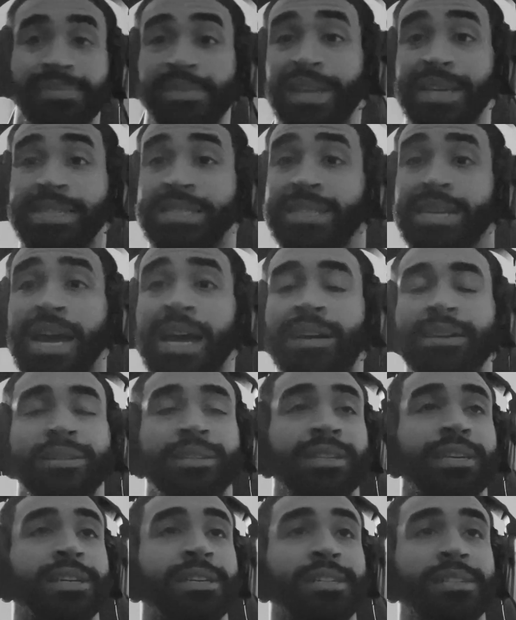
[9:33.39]
It's not.
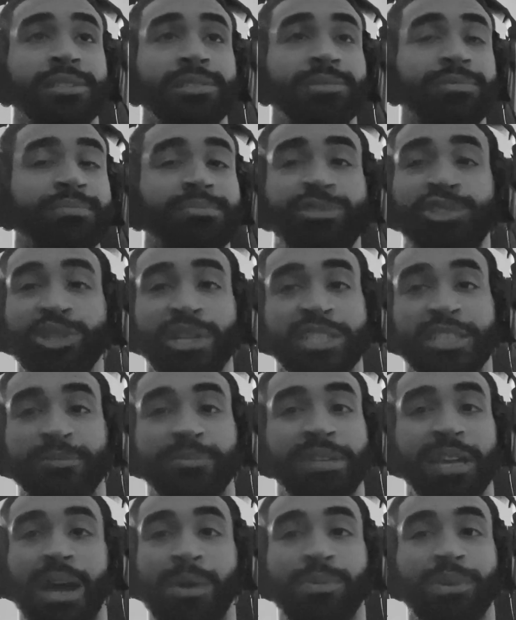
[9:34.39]
Trust
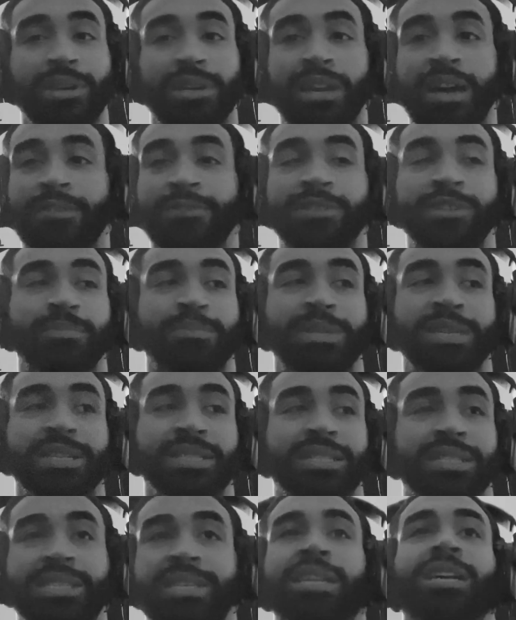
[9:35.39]
me, I would love to be a
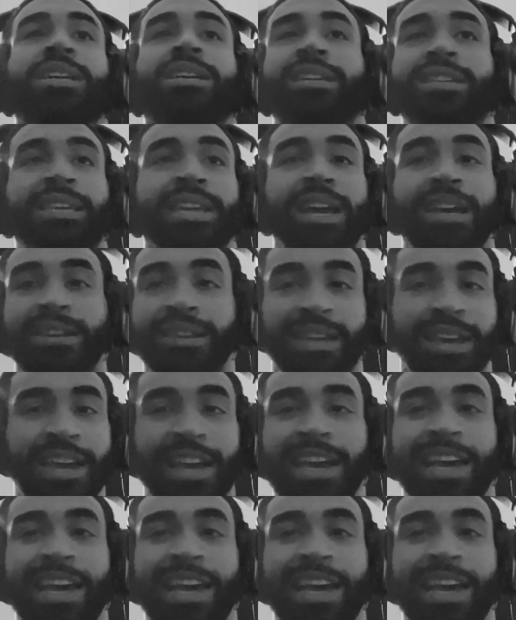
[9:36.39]
slut again